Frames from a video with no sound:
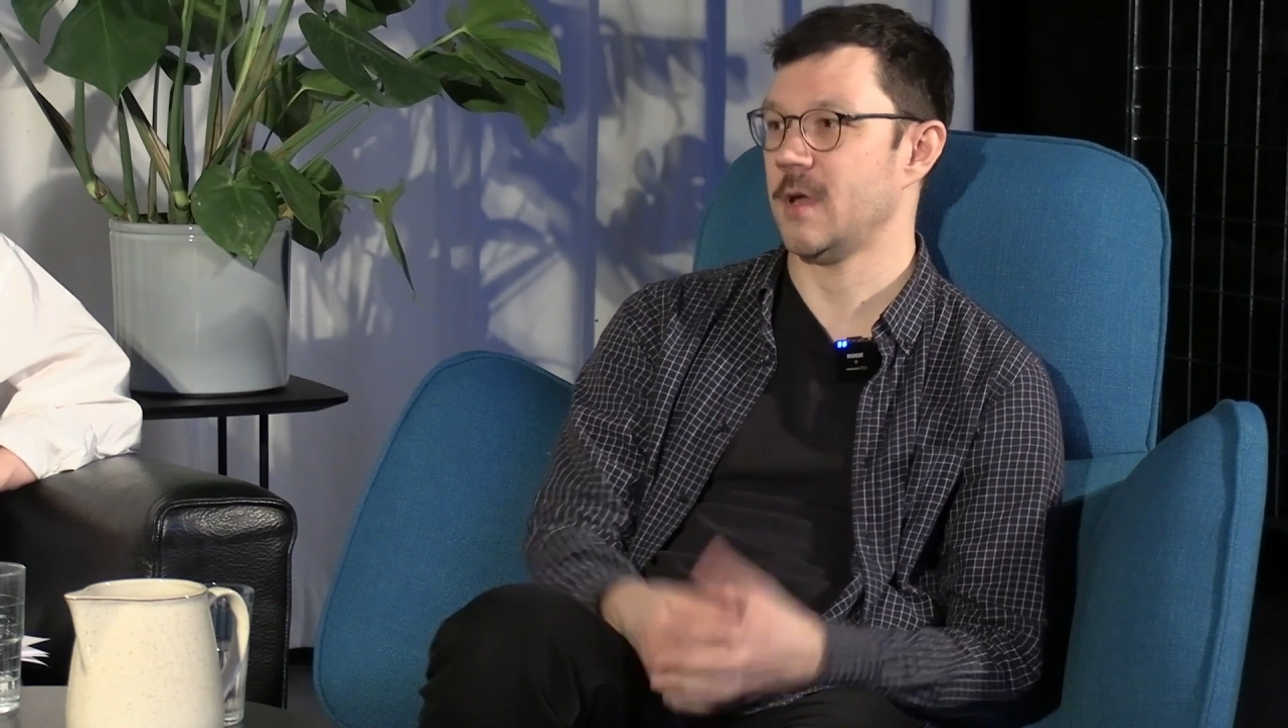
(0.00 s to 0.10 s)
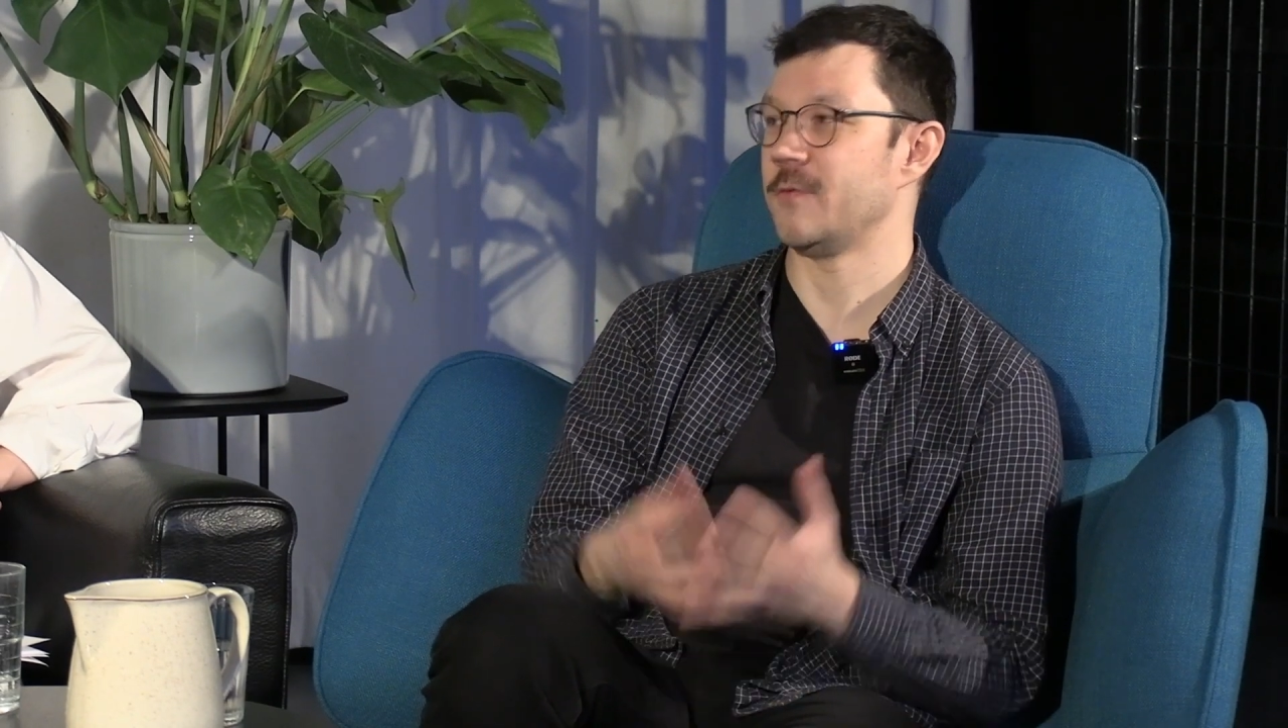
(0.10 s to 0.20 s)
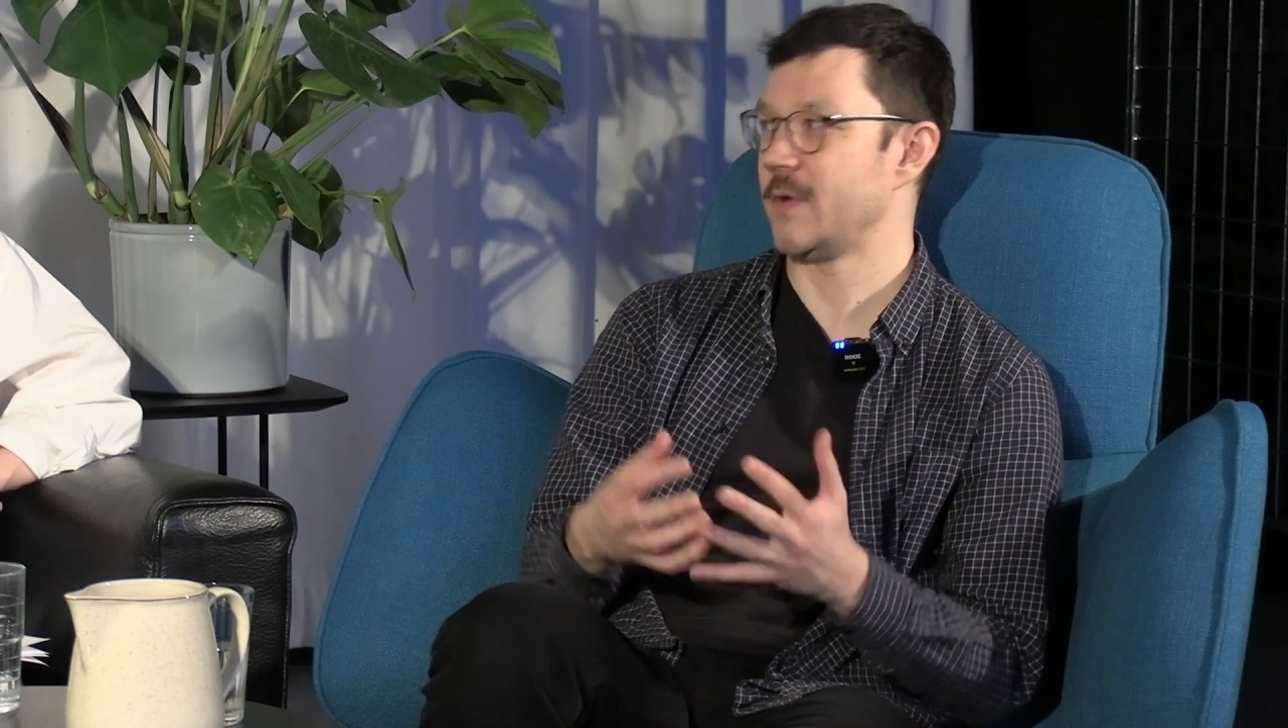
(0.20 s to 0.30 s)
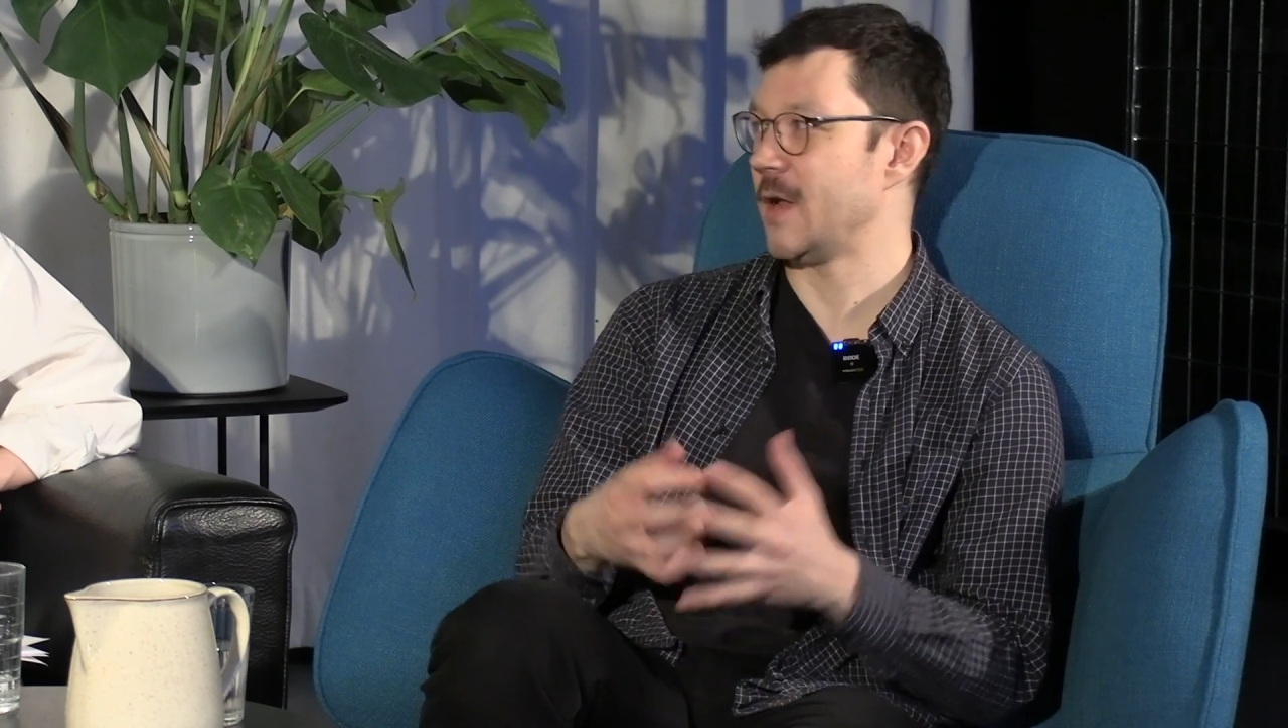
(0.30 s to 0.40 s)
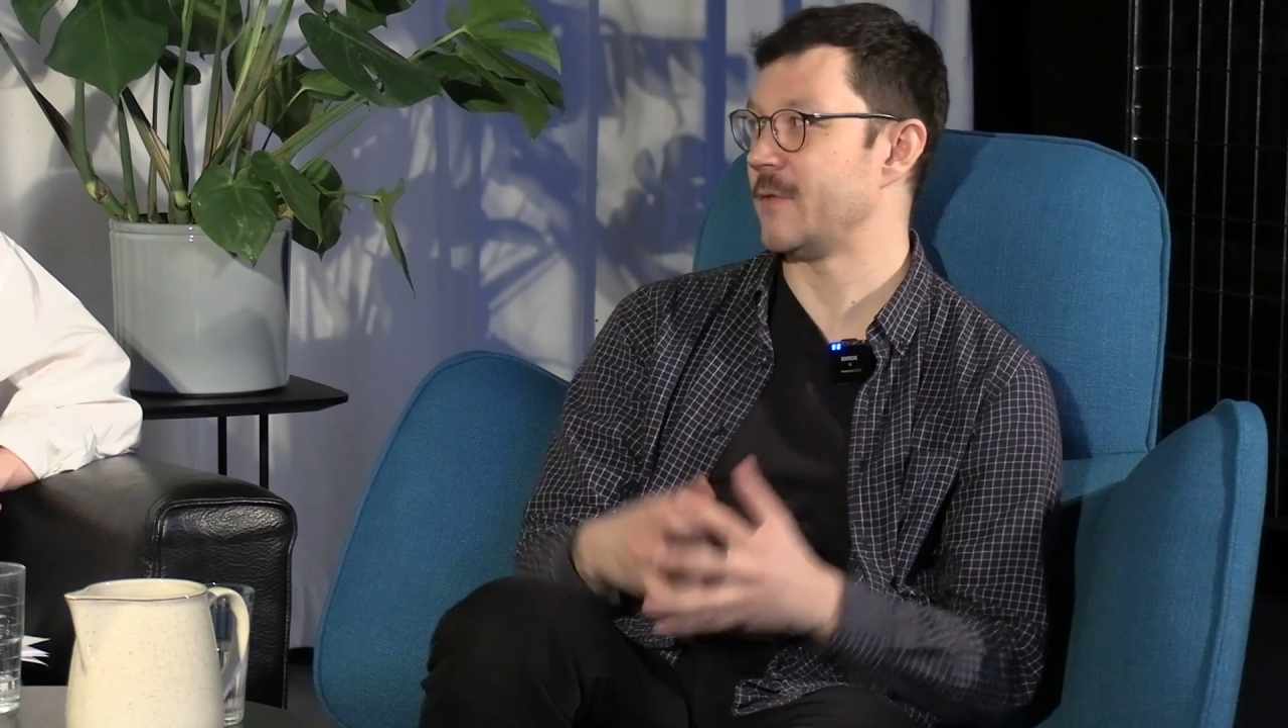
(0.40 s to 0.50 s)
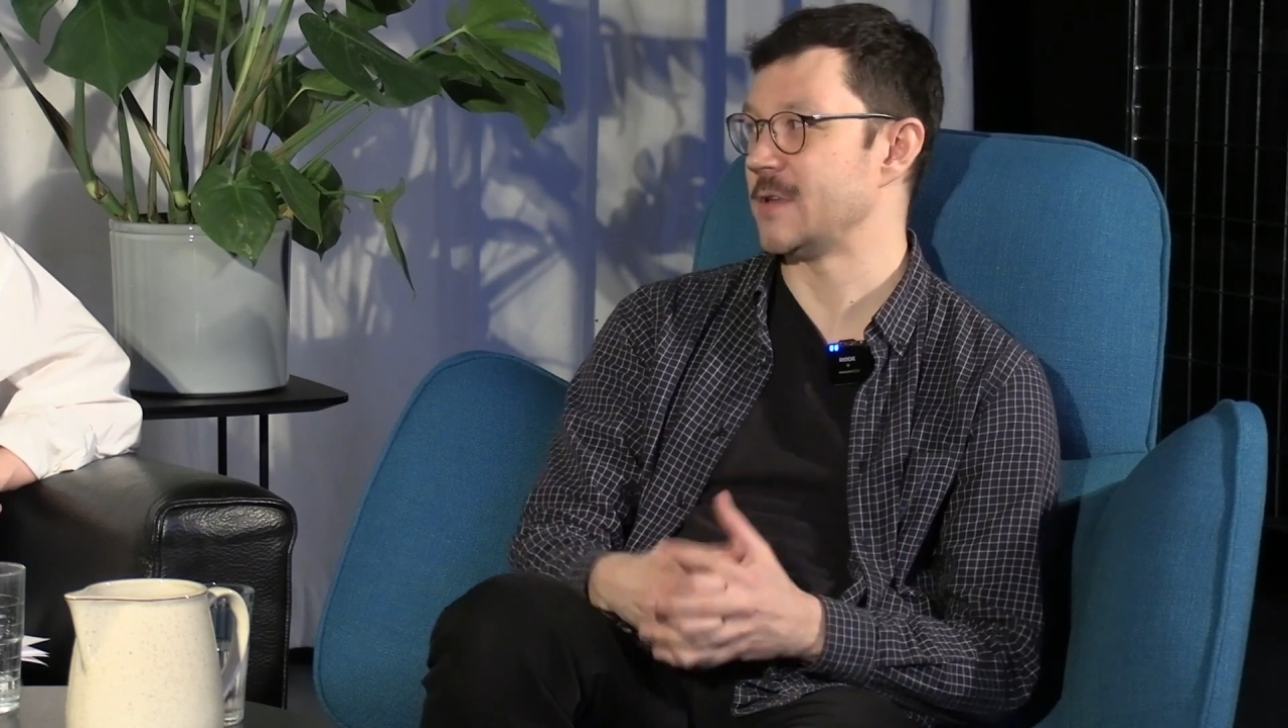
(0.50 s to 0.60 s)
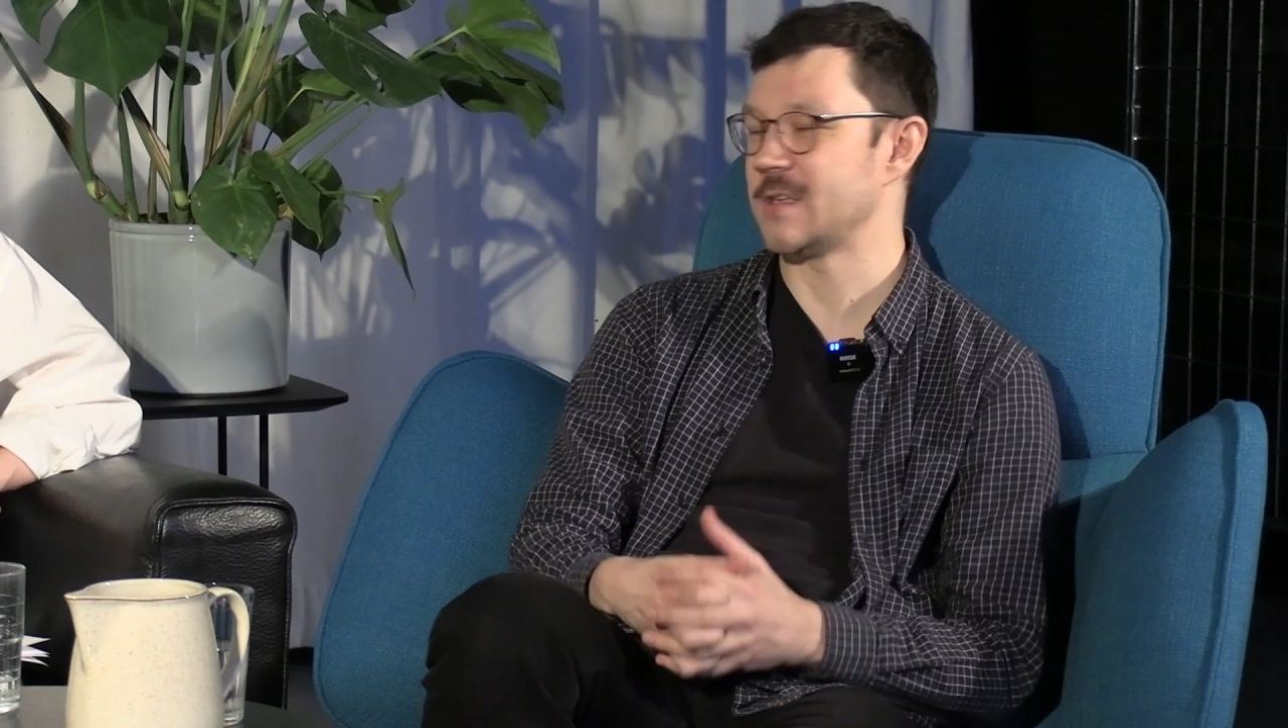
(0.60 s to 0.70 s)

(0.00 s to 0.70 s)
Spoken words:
every